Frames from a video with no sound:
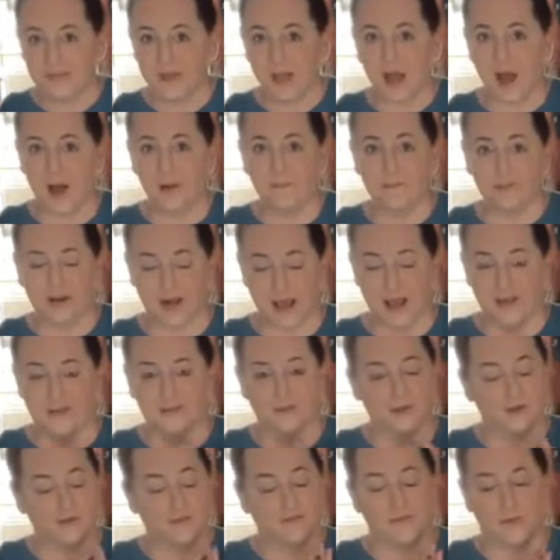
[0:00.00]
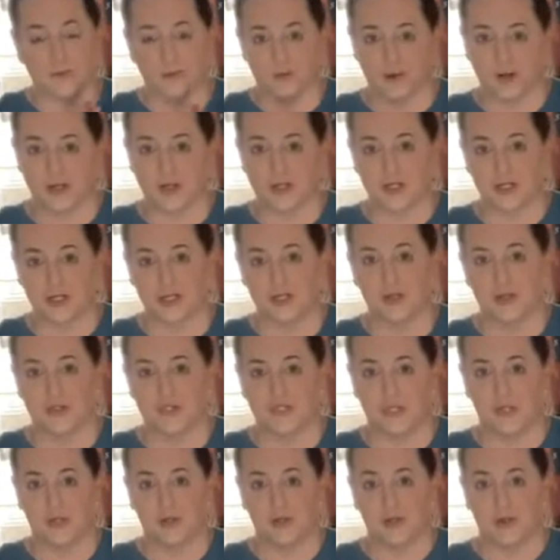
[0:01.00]
But I look forward to
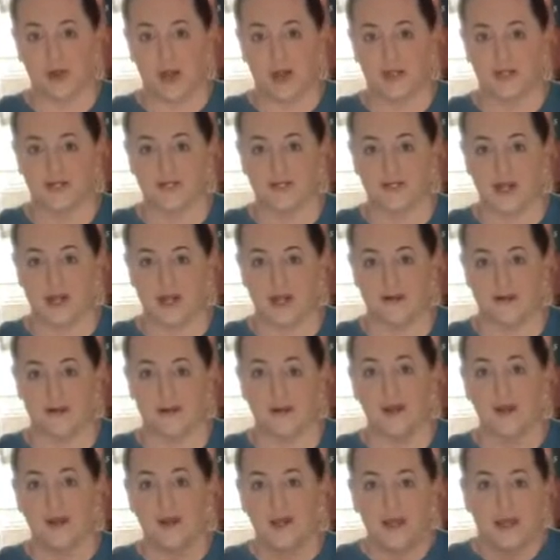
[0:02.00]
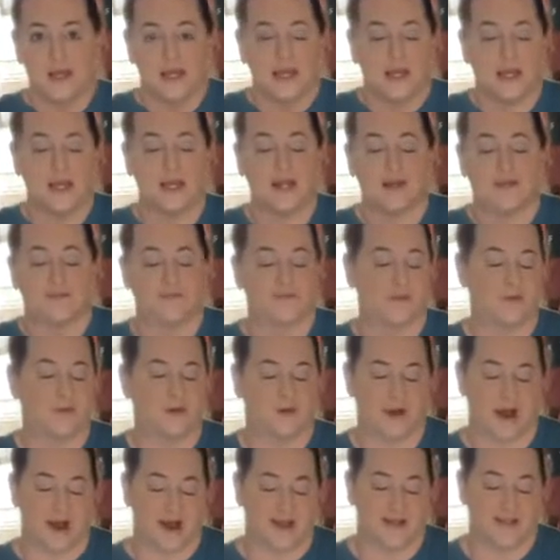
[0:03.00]
seeing you guys and eating from you
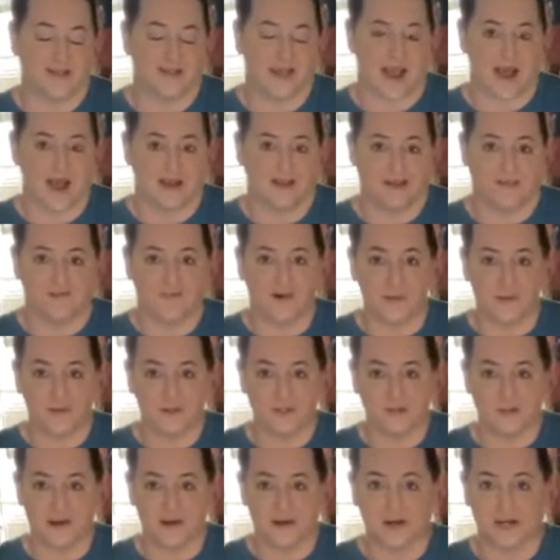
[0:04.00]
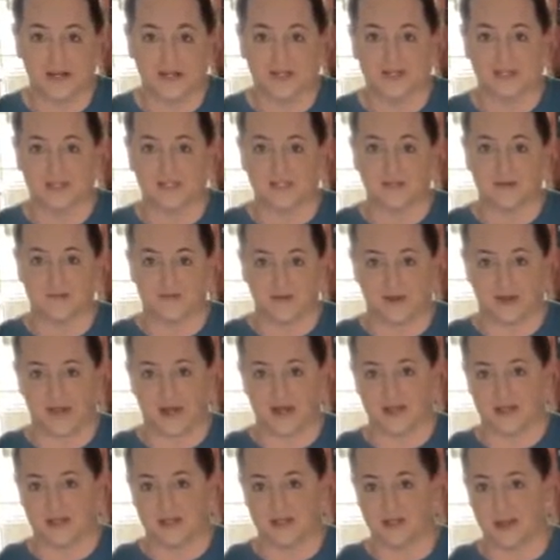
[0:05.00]
guys at the farmers markets and stuff like
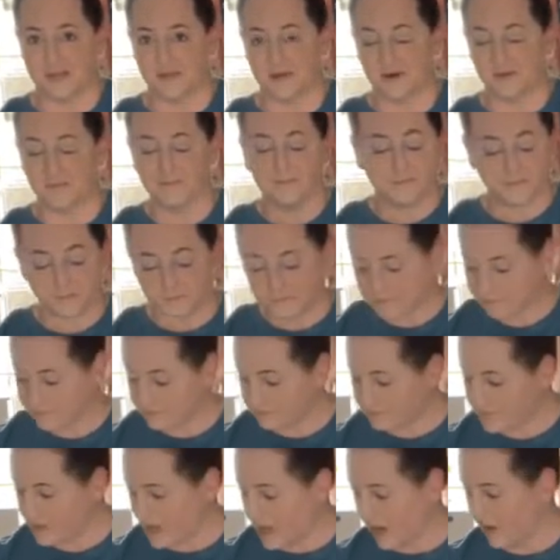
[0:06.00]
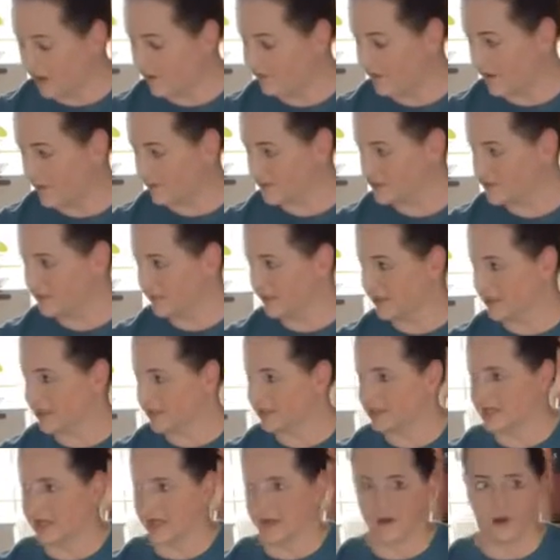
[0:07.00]
that this summer. Farmers
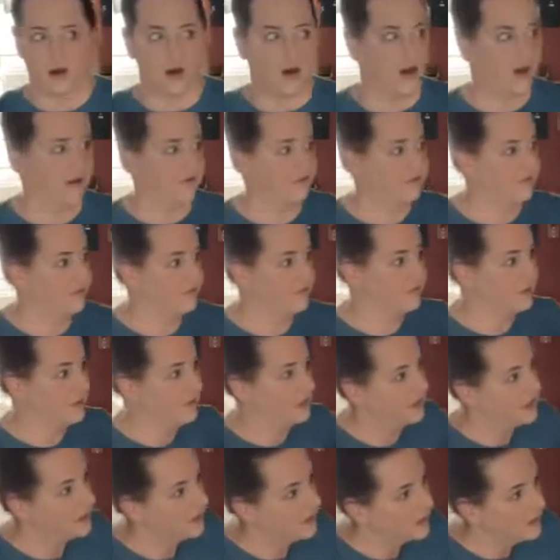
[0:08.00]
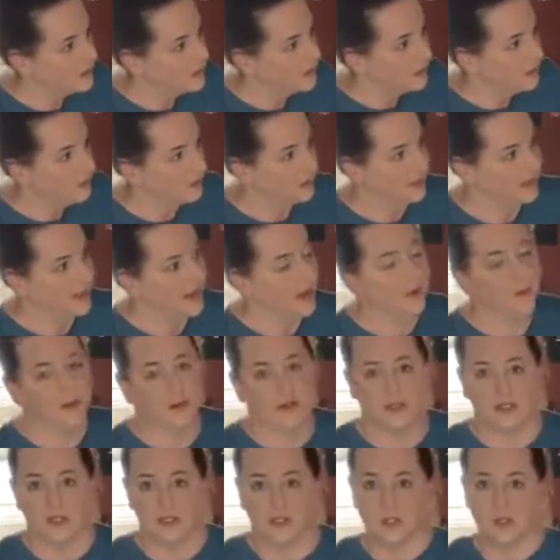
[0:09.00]
markets kick off, holy cow,
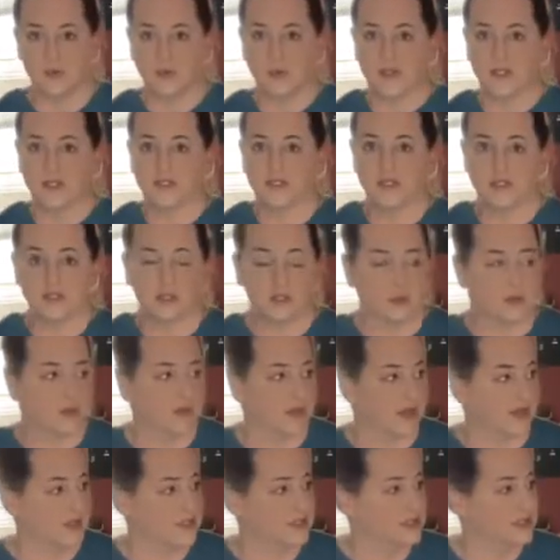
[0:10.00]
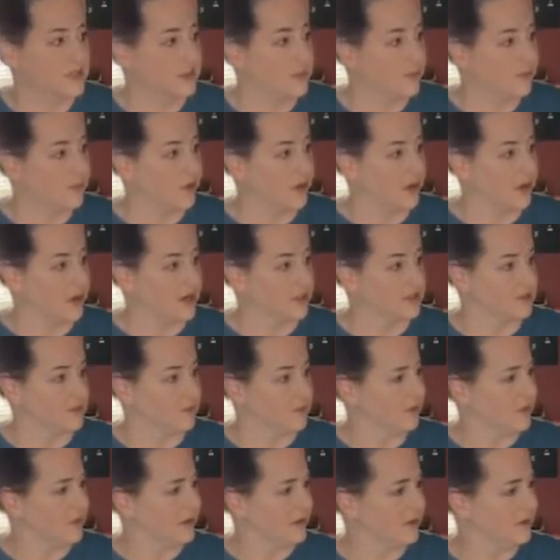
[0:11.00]
in 2 weeks. So that's pretty awesome.
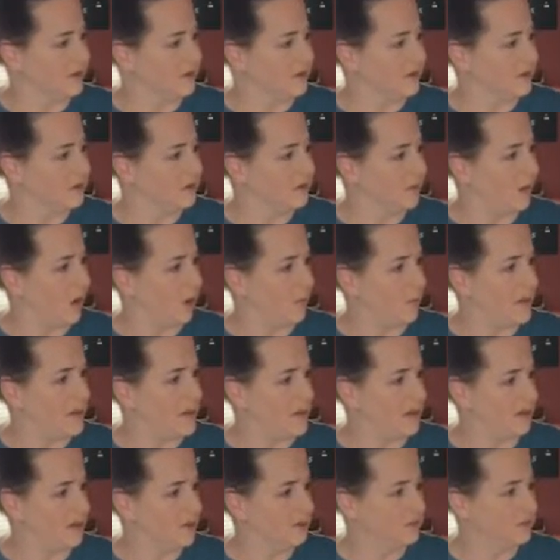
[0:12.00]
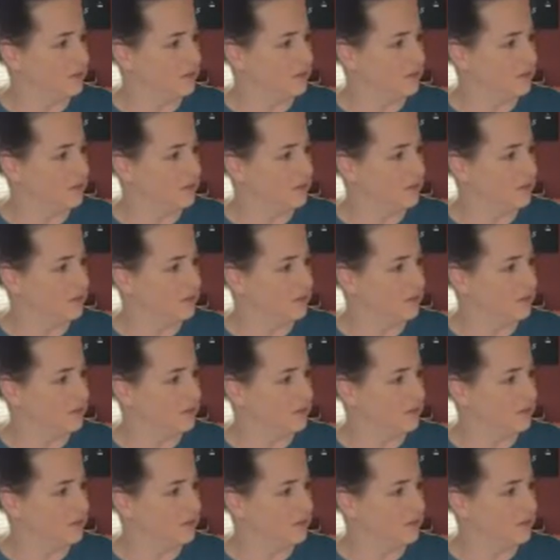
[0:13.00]
Or in a week?